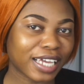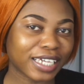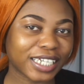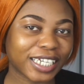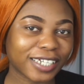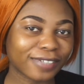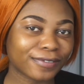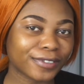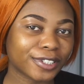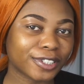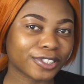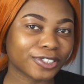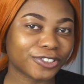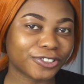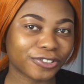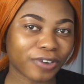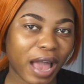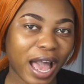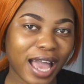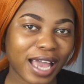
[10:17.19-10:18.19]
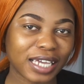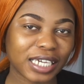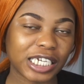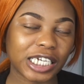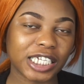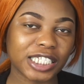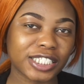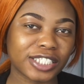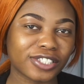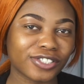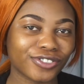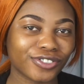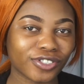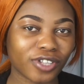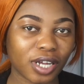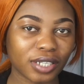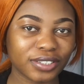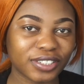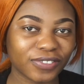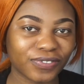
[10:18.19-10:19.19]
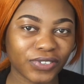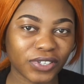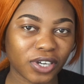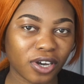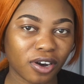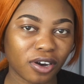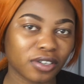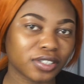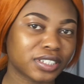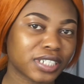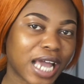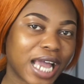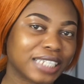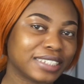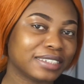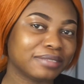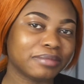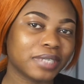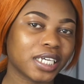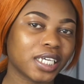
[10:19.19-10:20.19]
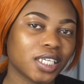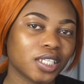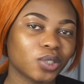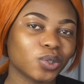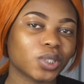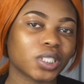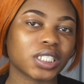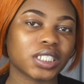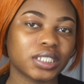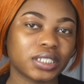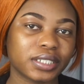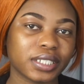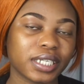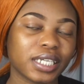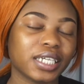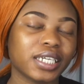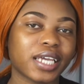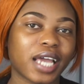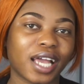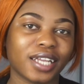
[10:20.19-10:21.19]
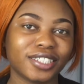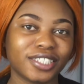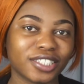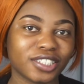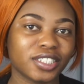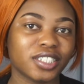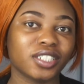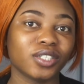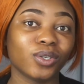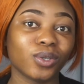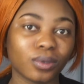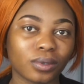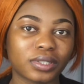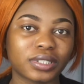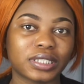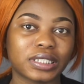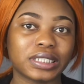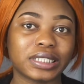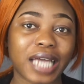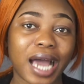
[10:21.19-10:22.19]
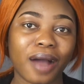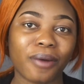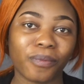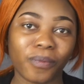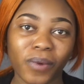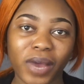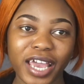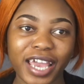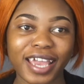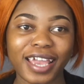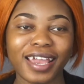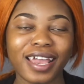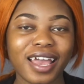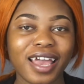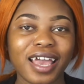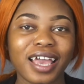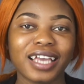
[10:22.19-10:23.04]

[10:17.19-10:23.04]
Give it a try. It's not difficult. I didn't make it look easy. It actually looks that way.